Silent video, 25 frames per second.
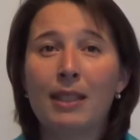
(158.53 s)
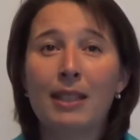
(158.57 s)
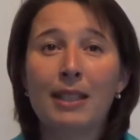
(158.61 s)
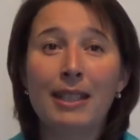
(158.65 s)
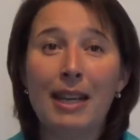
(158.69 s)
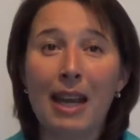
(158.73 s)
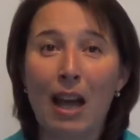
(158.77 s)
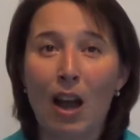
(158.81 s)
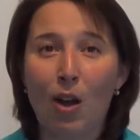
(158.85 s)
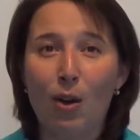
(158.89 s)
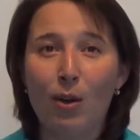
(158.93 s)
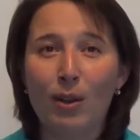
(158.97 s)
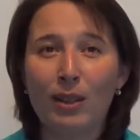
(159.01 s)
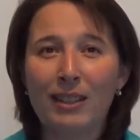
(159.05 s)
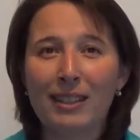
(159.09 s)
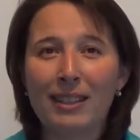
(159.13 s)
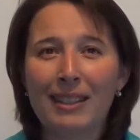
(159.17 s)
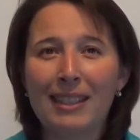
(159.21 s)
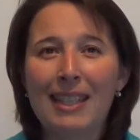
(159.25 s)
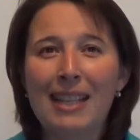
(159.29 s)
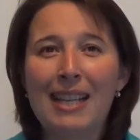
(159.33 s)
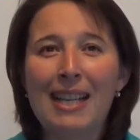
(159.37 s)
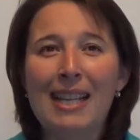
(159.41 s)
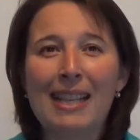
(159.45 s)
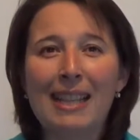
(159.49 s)
Now,
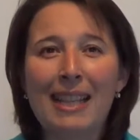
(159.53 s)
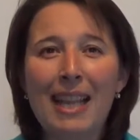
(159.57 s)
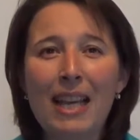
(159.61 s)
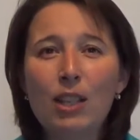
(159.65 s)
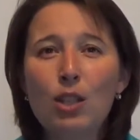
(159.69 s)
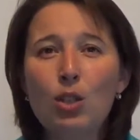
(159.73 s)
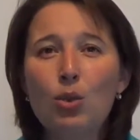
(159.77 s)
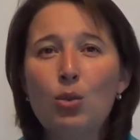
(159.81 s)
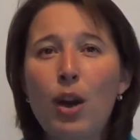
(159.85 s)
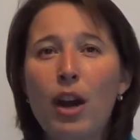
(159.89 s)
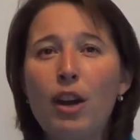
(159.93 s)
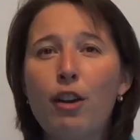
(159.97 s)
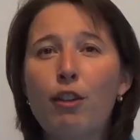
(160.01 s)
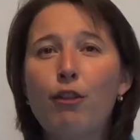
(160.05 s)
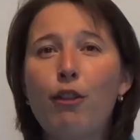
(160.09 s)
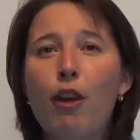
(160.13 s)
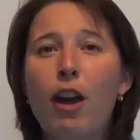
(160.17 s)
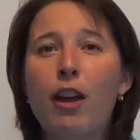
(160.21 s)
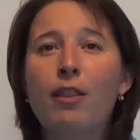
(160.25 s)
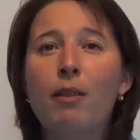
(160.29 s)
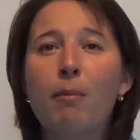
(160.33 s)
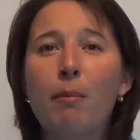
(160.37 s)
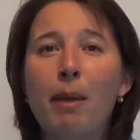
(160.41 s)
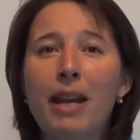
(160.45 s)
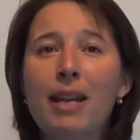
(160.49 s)
let's try to
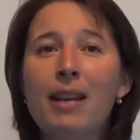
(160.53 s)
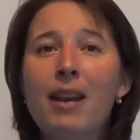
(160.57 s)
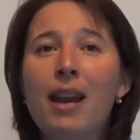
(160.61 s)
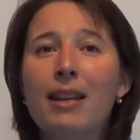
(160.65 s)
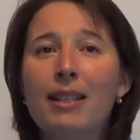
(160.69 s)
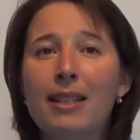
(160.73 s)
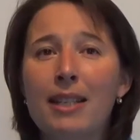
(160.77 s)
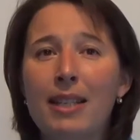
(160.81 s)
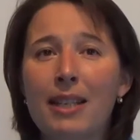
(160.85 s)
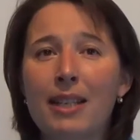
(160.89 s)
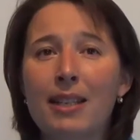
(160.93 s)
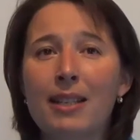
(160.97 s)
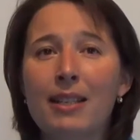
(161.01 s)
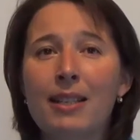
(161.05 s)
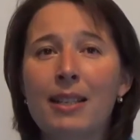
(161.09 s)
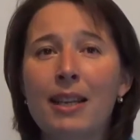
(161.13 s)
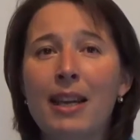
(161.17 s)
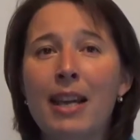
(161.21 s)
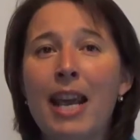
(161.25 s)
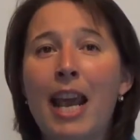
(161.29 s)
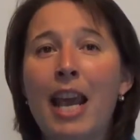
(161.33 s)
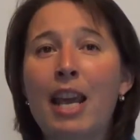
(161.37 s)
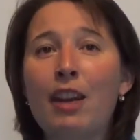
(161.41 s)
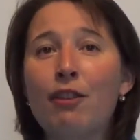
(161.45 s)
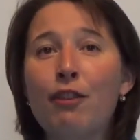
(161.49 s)
find the main ideas
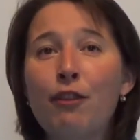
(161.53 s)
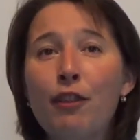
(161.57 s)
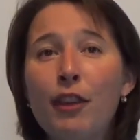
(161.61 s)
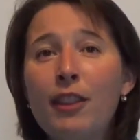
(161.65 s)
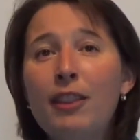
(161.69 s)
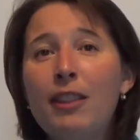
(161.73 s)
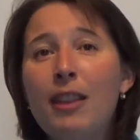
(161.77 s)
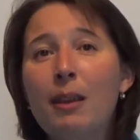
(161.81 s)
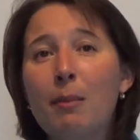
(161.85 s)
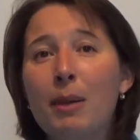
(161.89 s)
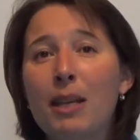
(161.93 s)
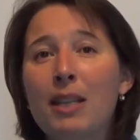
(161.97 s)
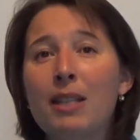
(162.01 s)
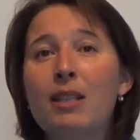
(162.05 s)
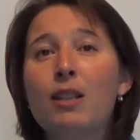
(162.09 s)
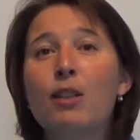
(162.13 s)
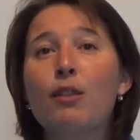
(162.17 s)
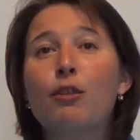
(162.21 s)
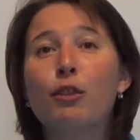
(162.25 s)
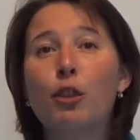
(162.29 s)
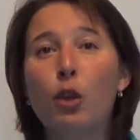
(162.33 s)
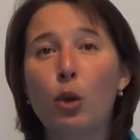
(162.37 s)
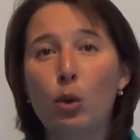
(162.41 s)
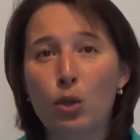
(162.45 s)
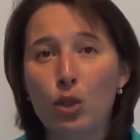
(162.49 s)
and fit them into the
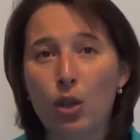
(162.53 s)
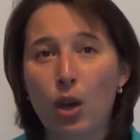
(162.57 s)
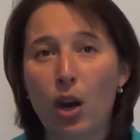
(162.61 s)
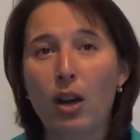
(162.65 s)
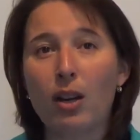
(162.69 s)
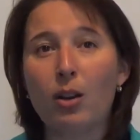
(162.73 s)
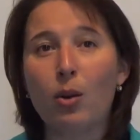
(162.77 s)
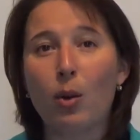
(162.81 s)
flowchart